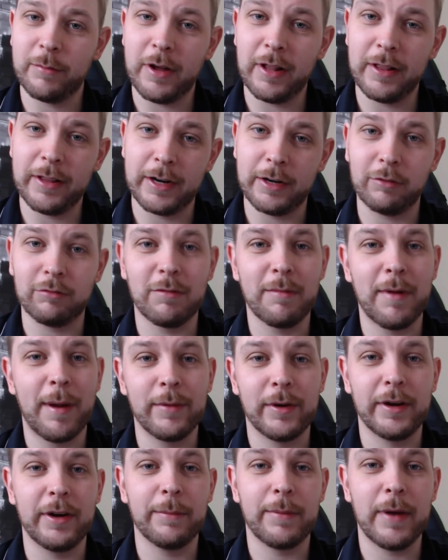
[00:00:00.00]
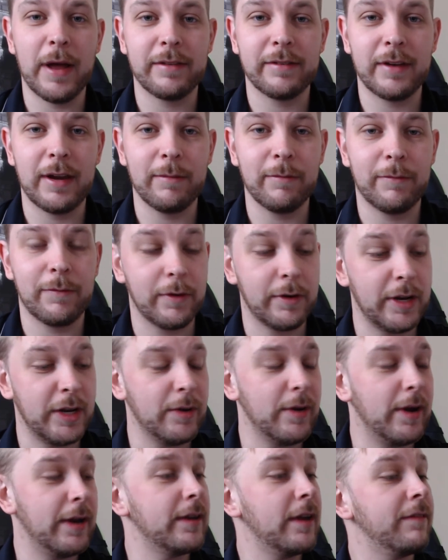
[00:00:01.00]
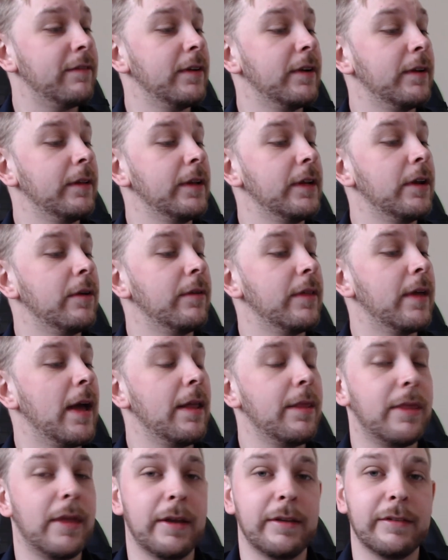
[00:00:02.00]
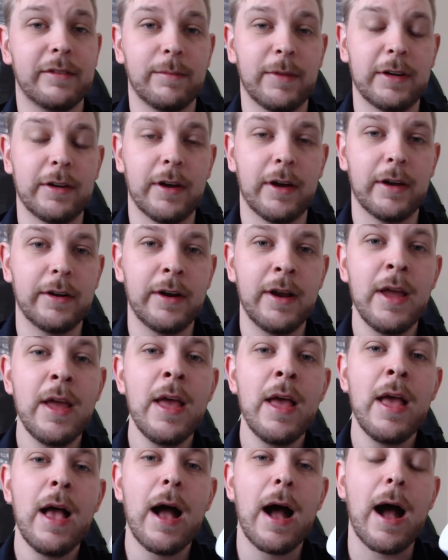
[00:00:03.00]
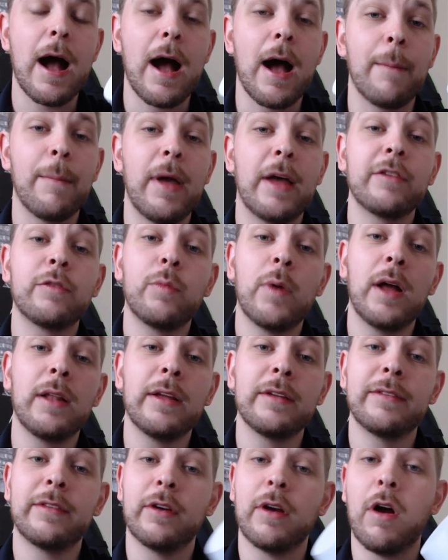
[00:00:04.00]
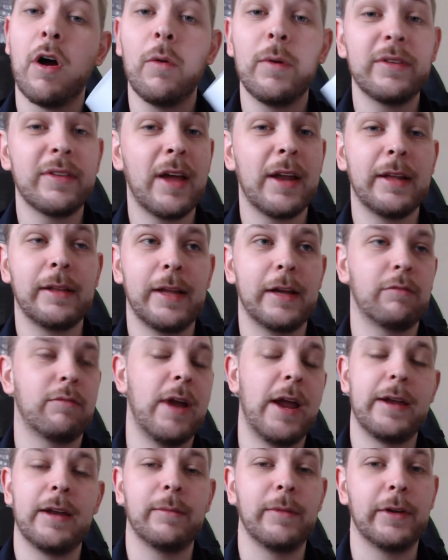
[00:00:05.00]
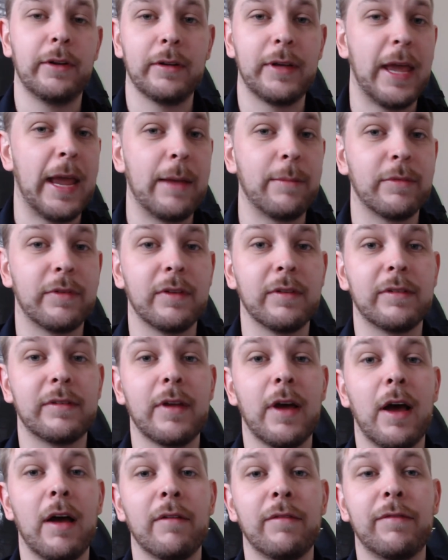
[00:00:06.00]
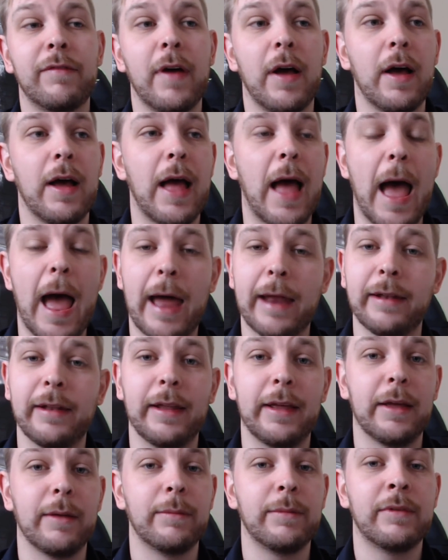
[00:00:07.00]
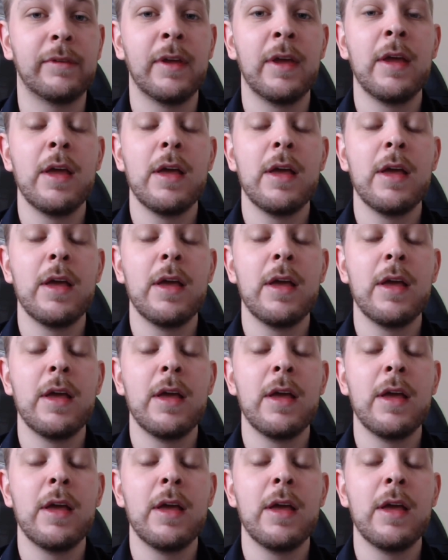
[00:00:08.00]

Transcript: well, and it'll remember your pet's name for you. I definitely know that thanks to my daughter. As well as they're always adding like random little games and stuff, ad libs,